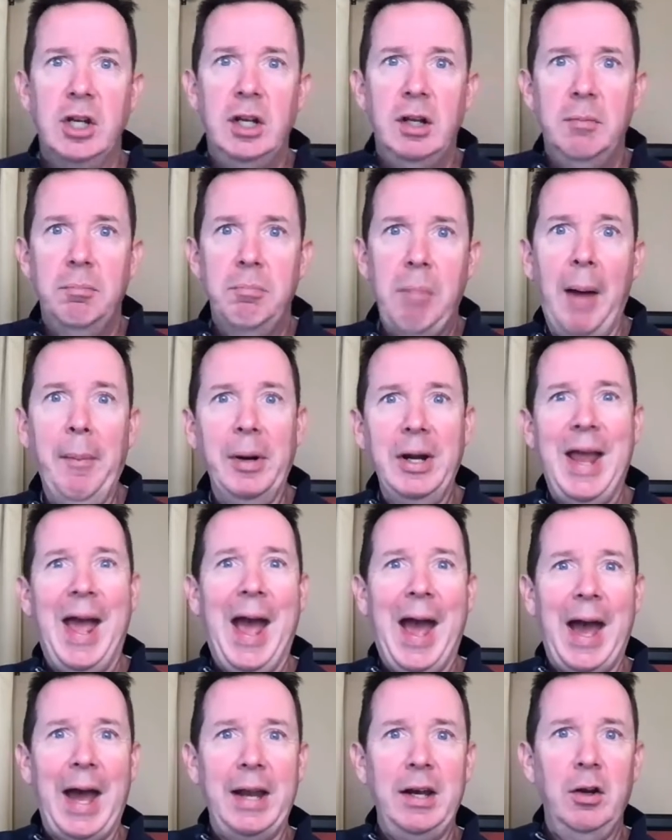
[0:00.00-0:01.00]
mom or
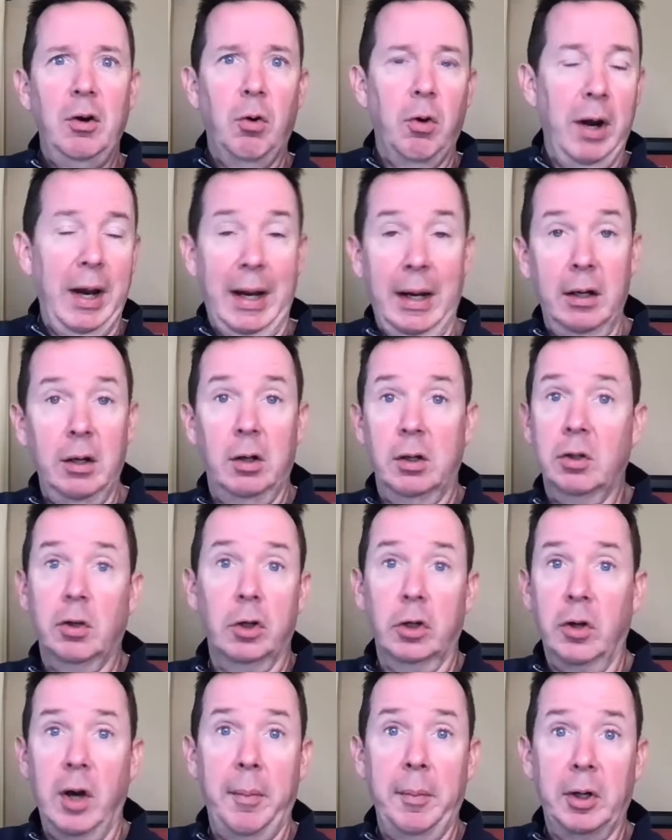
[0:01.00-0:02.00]
dad or aunt, uncle, or
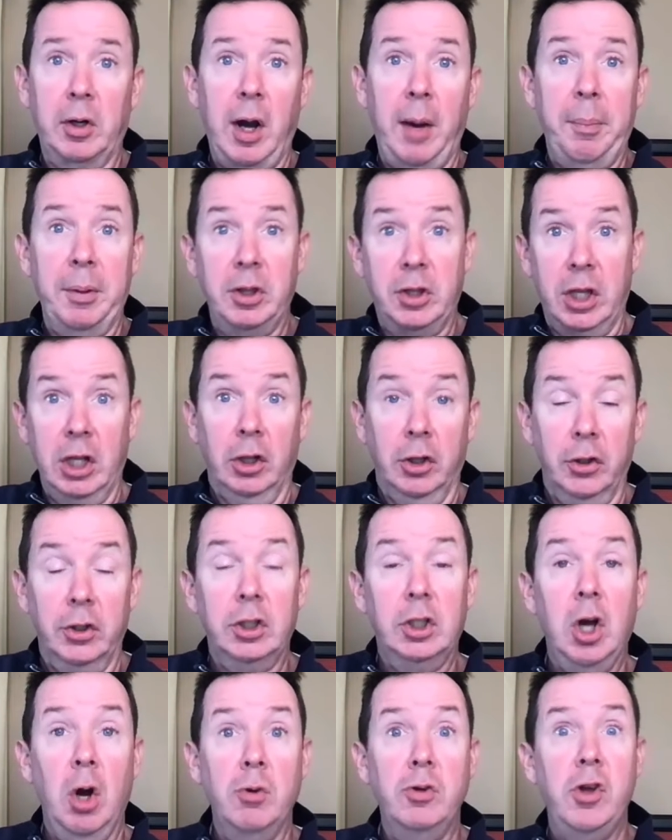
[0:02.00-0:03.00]
grandma, grandpa, the learning
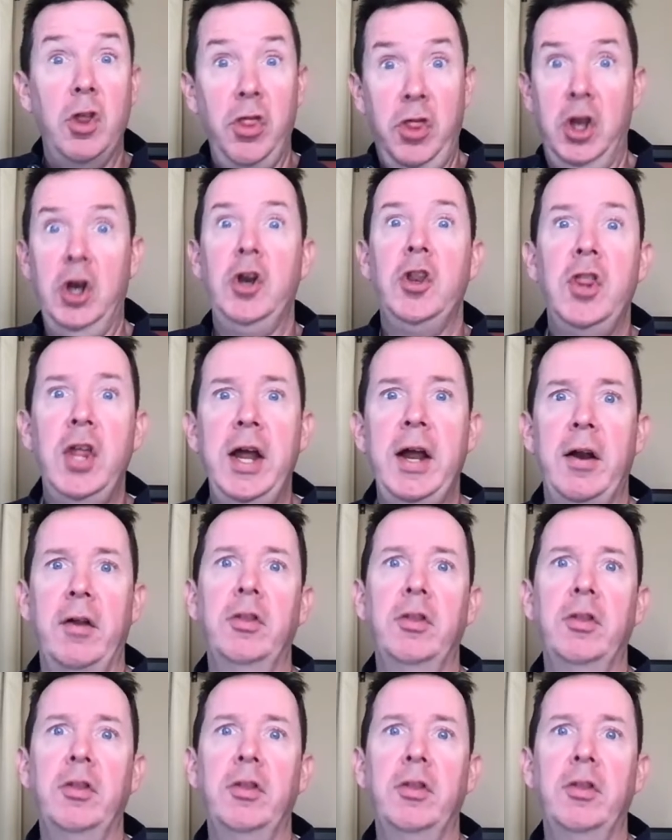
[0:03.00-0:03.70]
coach, they're there.